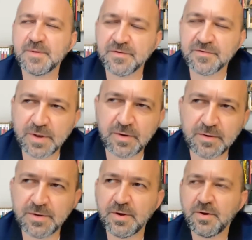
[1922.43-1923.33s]
because we
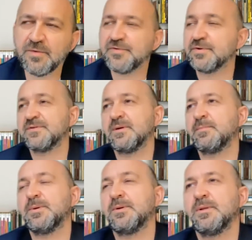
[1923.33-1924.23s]
all know, for
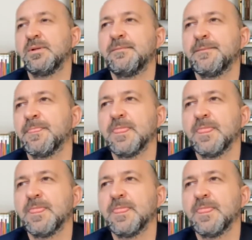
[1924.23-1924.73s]
example,